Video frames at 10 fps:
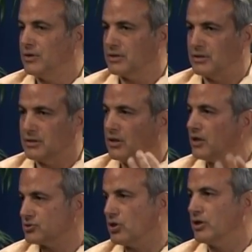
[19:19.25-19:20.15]
it can
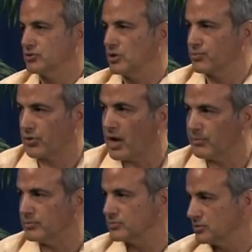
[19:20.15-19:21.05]
cause long-term
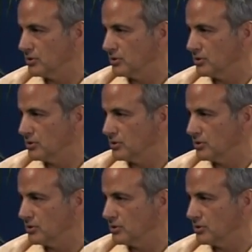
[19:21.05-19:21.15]
problems.